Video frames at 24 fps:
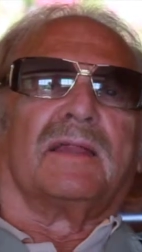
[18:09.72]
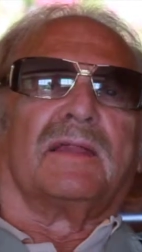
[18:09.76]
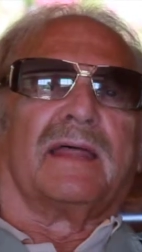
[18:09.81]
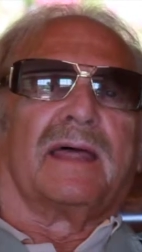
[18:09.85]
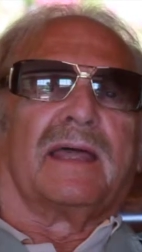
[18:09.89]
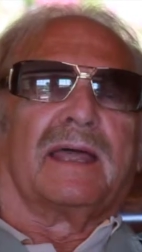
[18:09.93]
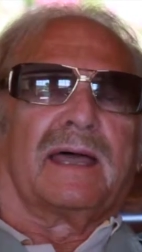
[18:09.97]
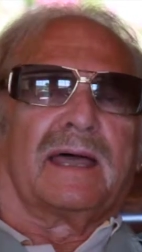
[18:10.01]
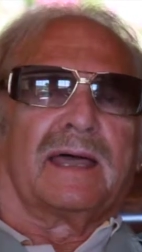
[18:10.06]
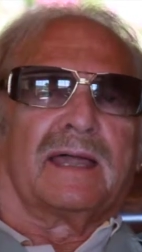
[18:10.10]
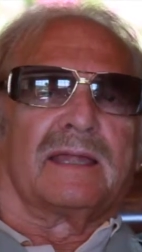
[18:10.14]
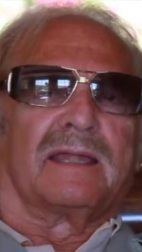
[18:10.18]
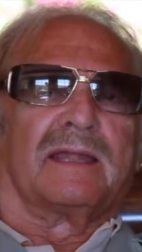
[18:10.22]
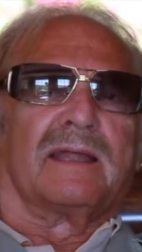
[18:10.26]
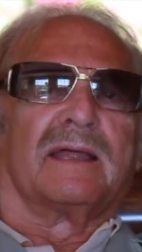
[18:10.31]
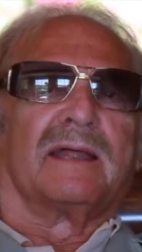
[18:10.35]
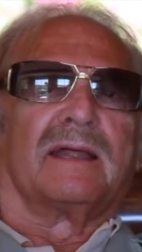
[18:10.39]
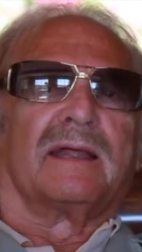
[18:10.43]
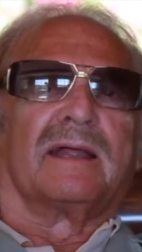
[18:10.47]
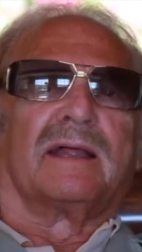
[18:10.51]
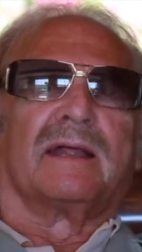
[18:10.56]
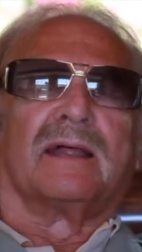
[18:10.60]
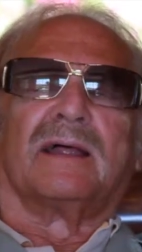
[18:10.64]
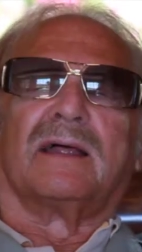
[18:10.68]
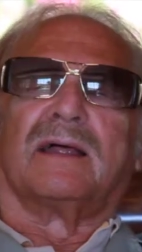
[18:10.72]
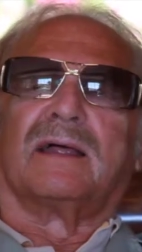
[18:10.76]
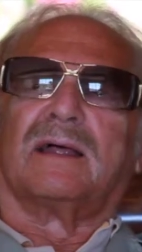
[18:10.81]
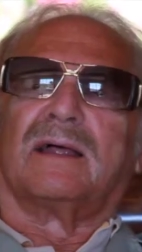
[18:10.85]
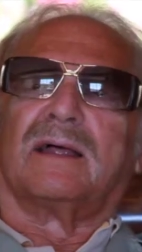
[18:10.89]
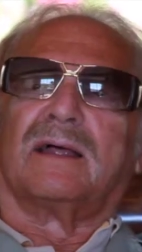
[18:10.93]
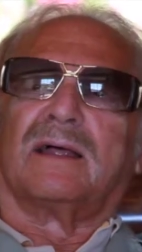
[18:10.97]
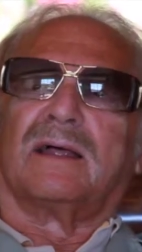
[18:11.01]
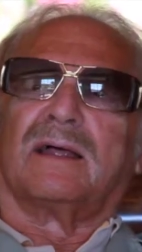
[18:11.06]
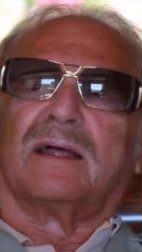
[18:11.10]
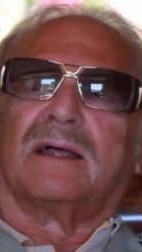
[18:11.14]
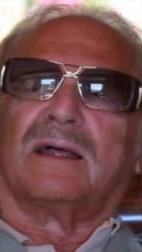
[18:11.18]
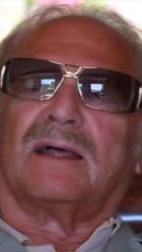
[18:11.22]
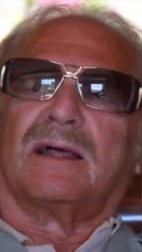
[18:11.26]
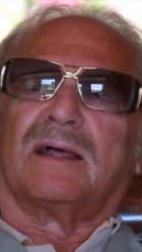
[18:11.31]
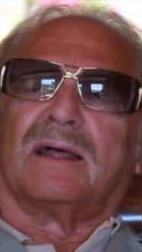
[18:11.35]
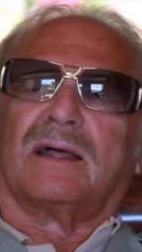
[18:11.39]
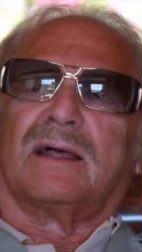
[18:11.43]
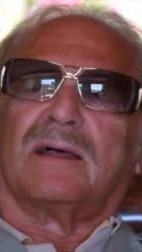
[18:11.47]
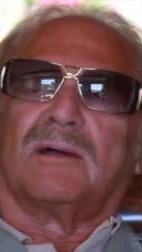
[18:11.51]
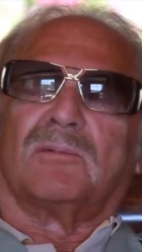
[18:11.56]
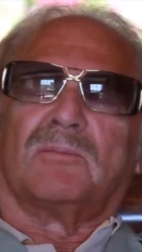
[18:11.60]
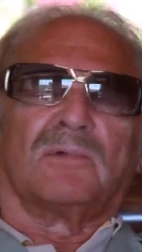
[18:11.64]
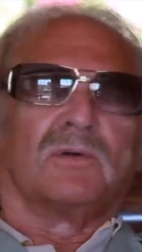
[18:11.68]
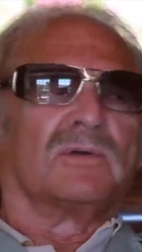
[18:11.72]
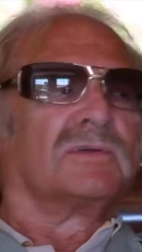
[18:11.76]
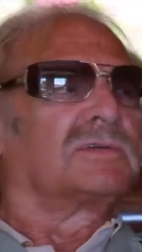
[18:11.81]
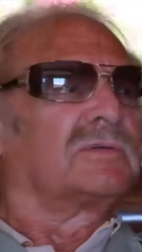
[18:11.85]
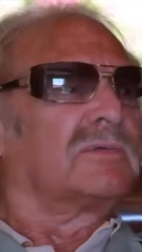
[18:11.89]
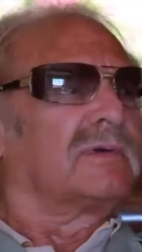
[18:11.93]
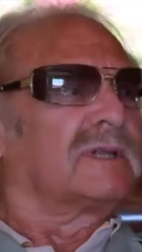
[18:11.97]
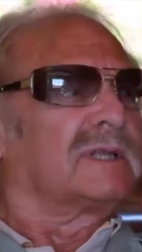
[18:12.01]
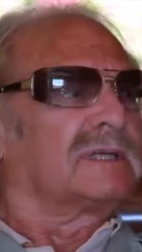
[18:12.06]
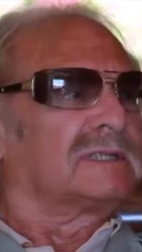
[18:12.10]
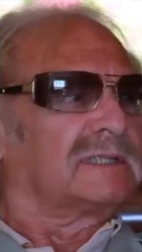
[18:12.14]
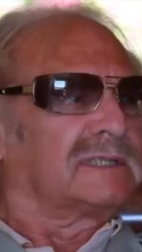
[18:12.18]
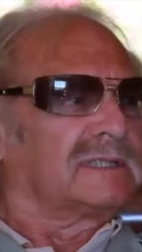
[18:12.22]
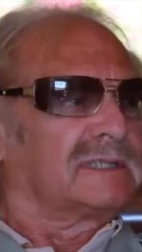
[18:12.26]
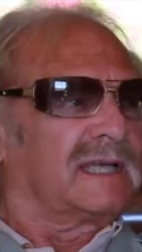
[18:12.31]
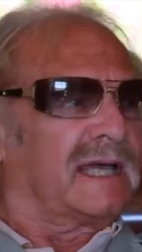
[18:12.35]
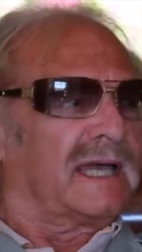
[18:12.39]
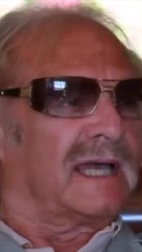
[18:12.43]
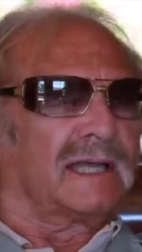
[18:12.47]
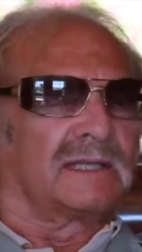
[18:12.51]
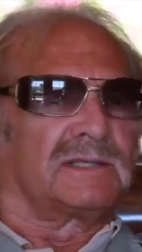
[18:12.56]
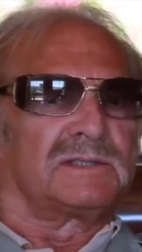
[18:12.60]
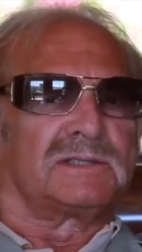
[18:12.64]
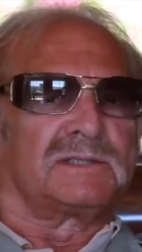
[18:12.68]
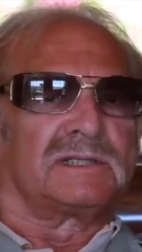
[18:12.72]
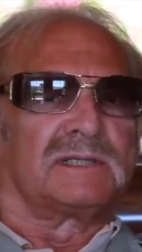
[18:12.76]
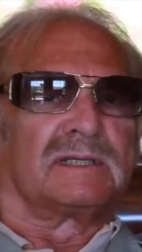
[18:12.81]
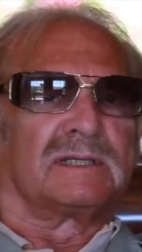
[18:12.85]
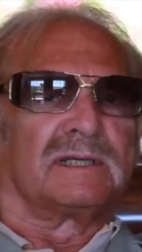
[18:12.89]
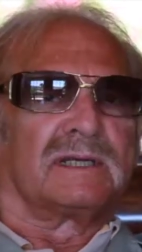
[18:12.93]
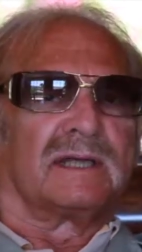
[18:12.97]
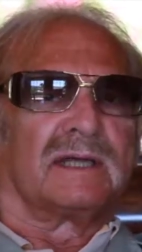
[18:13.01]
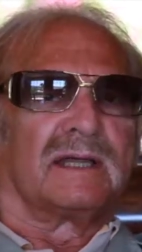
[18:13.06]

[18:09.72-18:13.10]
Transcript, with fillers: They had Bruce Willis attached